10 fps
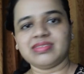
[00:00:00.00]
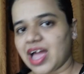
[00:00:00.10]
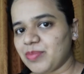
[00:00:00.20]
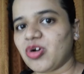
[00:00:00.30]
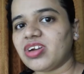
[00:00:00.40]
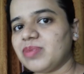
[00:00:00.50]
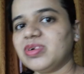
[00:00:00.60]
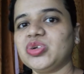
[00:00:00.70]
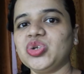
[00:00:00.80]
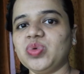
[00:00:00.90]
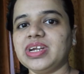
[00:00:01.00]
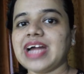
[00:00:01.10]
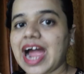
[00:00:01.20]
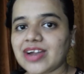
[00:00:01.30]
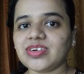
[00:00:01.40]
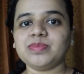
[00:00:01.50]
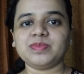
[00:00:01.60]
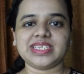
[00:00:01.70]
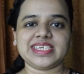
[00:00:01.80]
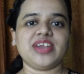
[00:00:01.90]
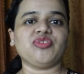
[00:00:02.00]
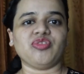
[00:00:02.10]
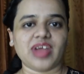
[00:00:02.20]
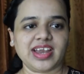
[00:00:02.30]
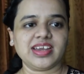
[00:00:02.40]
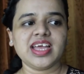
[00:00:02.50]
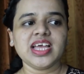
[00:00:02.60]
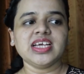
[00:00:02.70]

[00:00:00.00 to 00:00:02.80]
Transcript: I'm not able to do it 100% right.